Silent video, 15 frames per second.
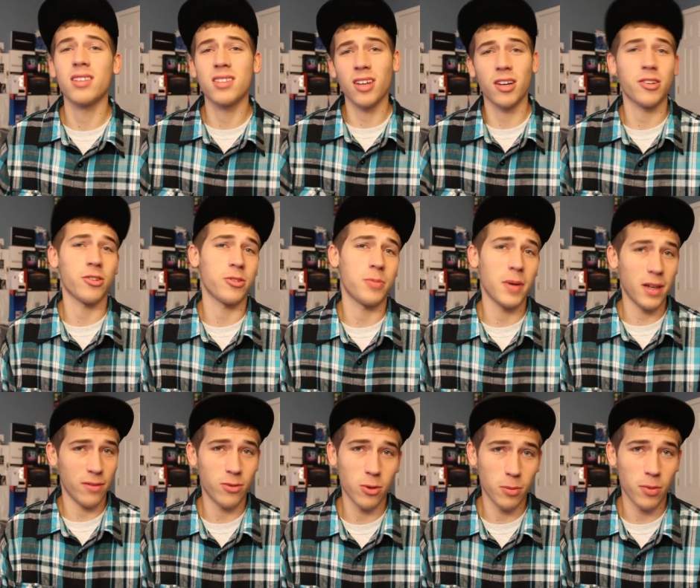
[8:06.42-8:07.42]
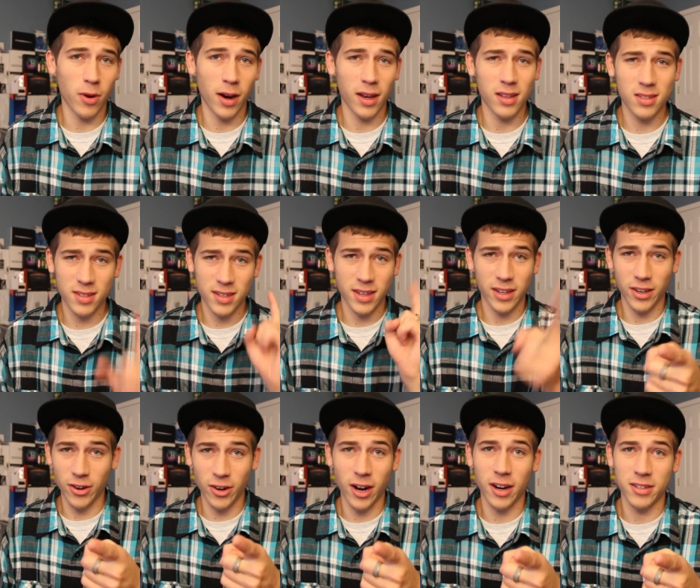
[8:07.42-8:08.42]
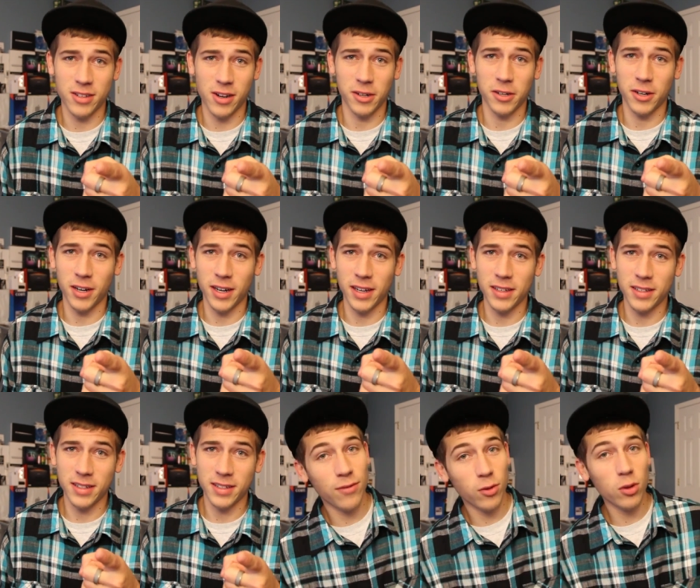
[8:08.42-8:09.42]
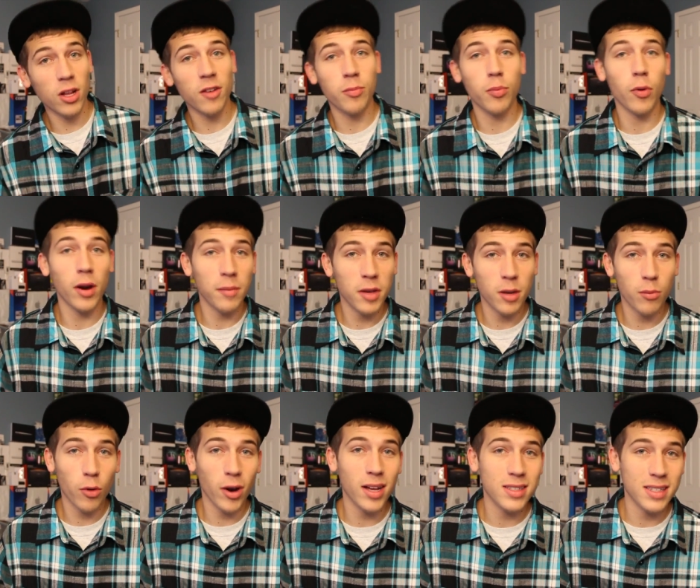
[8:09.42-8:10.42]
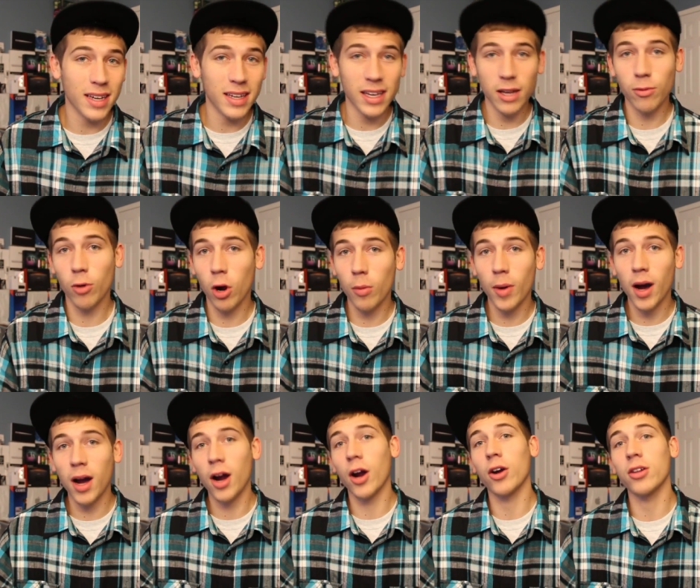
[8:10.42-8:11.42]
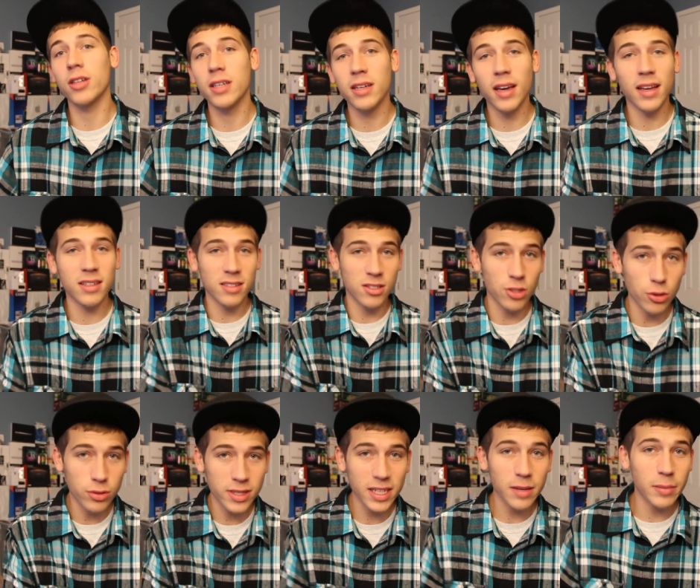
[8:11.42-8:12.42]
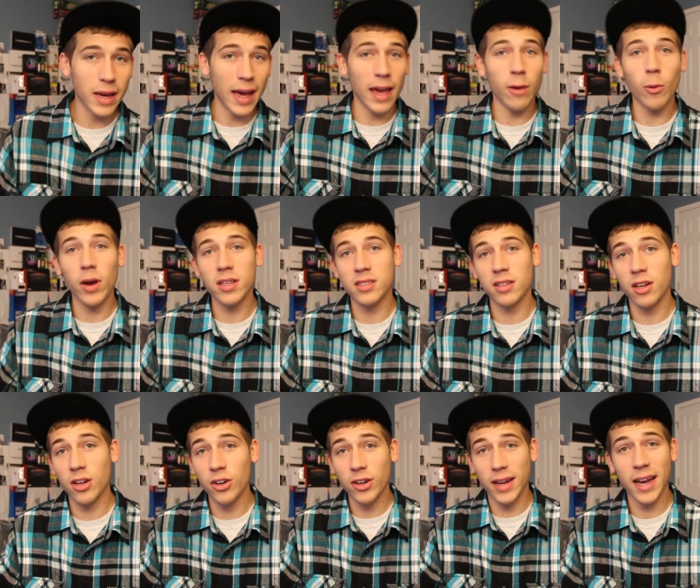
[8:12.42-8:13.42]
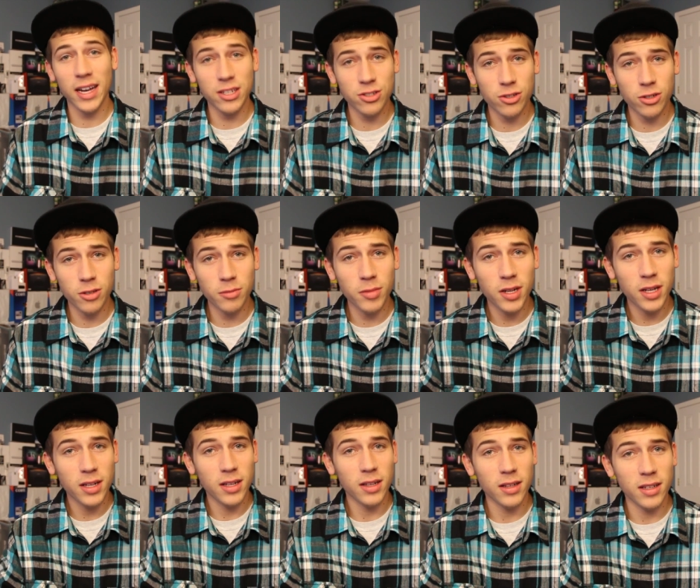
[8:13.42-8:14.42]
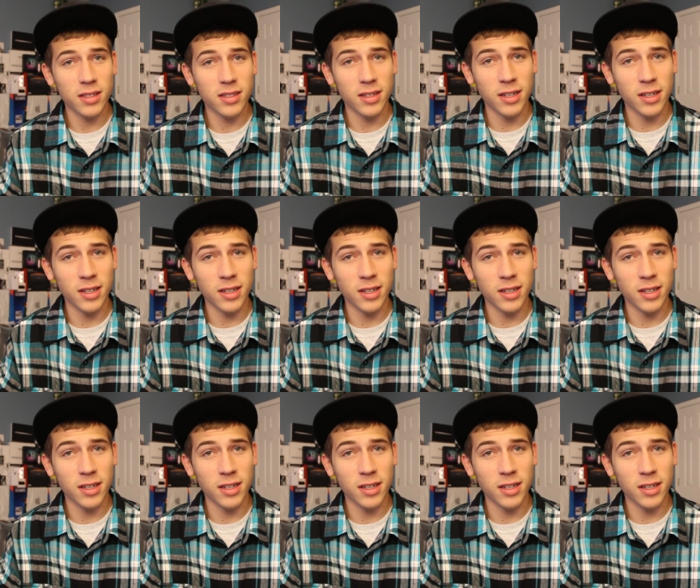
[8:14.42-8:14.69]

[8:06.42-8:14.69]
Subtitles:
suckers pay full price. You're not a sucker, right? If you love premium brands like Kid Robot, Hurley, and Stussy, but hate wasting all your cash on them, listen